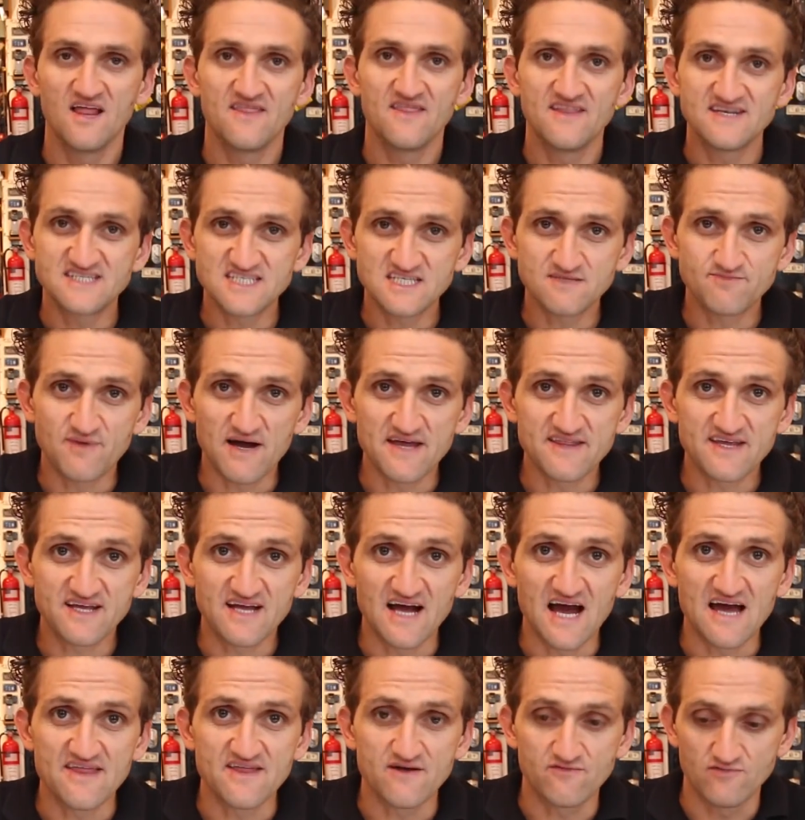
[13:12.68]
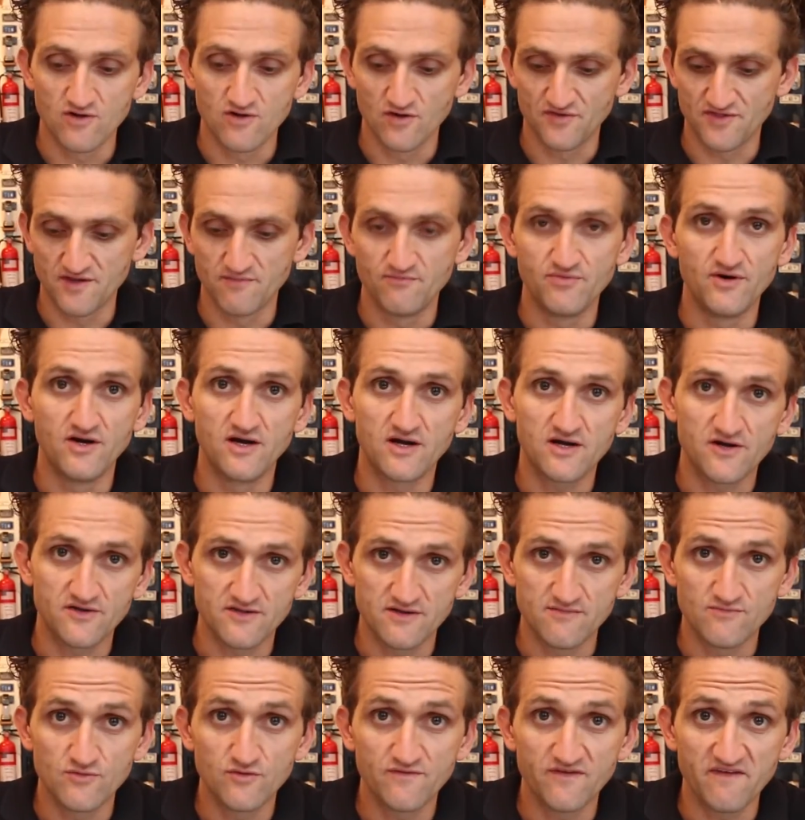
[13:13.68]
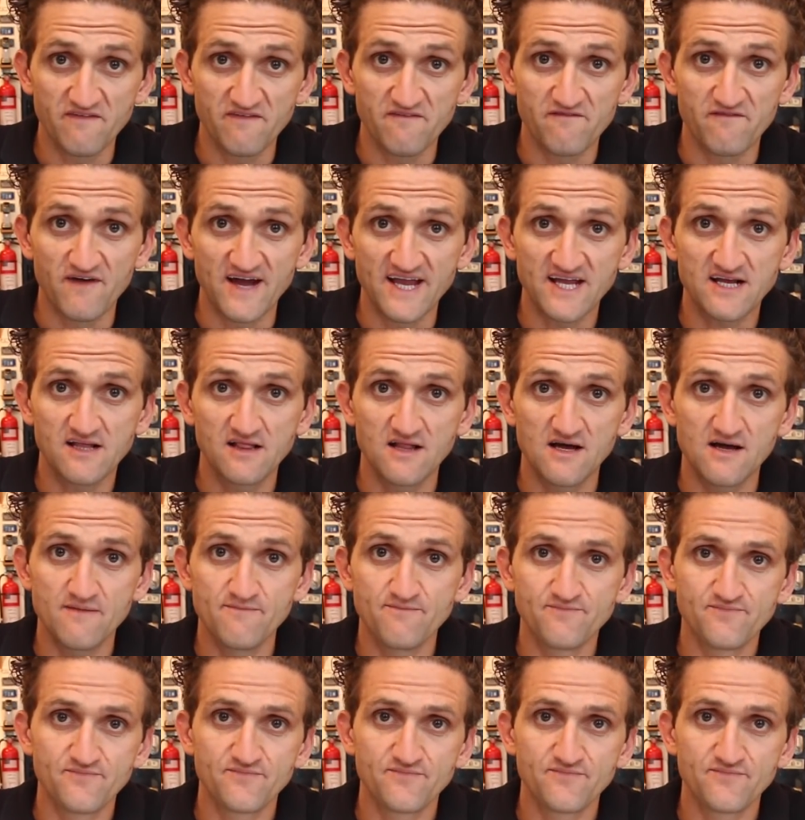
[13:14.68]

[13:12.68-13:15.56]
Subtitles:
the guy that wrote the book or the movie Fight Club.